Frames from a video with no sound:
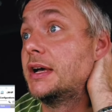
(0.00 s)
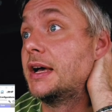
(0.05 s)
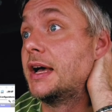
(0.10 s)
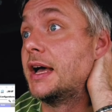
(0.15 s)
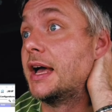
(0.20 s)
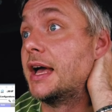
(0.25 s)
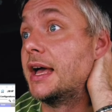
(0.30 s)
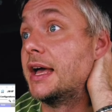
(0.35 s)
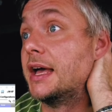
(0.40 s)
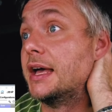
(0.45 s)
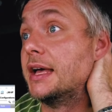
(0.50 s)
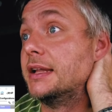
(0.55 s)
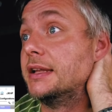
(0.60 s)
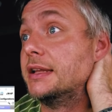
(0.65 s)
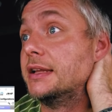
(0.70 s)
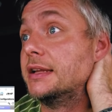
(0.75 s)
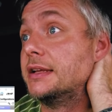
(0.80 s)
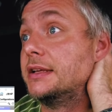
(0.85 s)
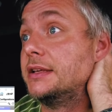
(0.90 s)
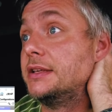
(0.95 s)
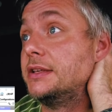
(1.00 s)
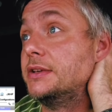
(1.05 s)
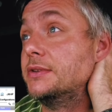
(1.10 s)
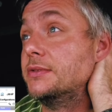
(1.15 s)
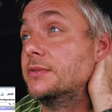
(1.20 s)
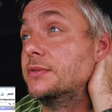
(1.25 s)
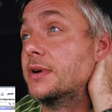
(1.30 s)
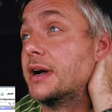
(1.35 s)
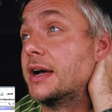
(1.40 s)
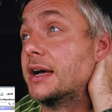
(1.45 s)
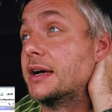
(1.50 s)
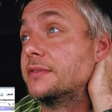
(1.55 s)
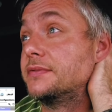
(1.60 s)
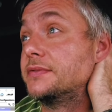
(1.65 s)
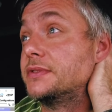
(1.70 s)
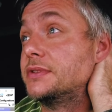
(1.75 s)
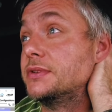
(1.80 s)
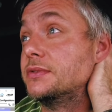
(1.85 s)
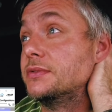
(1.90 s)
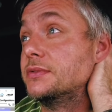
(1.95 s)
and you
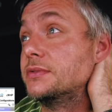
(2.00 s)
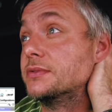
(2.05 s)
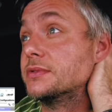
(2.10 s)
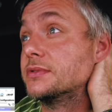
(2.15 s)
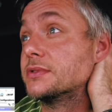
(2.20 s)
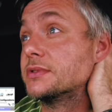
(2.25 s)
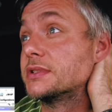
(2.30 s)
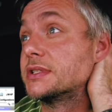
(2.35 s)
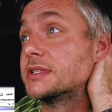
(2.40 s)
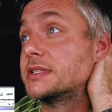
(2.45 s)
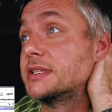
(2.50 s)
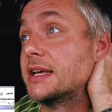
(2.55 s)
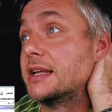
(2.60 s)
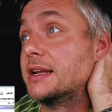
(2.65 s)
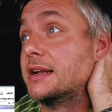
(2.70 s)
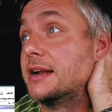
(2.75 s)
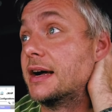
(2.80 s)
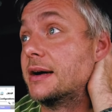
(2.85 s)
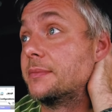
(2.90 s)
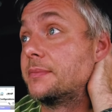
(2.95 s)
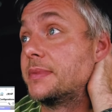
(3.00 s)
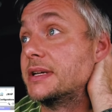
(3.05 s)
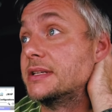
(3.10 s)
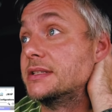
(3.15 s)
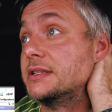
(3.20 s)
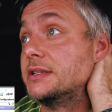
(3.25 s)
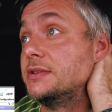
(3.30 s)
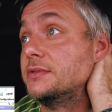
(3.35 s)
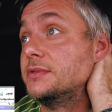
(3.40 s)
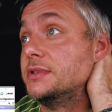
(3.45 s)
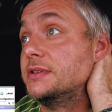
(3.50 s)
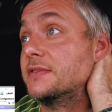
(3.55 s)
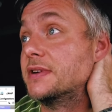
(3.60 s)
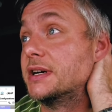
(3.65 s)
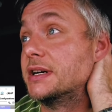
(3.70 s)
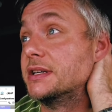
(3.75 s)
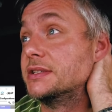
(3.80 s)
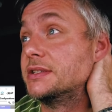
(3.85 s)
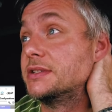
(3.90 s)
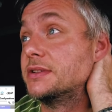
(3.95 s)
have to set it up as a new
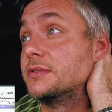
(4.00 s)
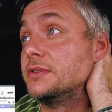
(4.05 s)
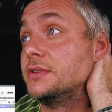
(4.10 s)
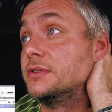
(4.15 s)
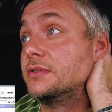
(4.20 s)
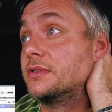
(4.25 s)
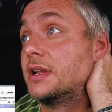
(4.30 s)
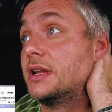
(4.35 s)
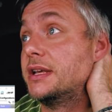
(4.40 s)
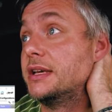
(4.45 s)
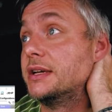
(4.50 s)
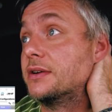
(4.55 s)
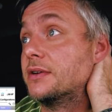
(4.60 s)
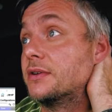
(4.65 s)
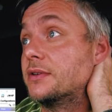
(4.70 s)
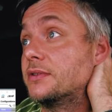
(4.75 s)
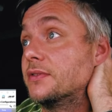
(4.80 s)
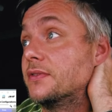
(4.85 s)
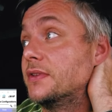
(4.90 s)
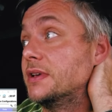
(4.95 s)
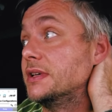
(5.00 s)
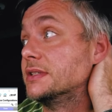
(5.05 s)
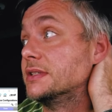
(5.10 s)
device. So you click on the